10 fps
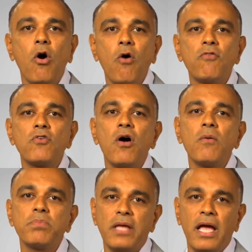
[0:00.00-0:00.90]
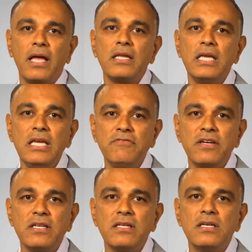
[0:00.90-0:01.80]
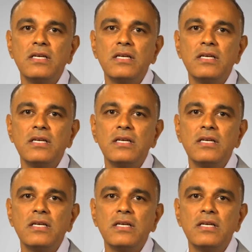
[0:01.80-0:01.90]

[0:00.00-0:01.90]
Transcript: overall plan, even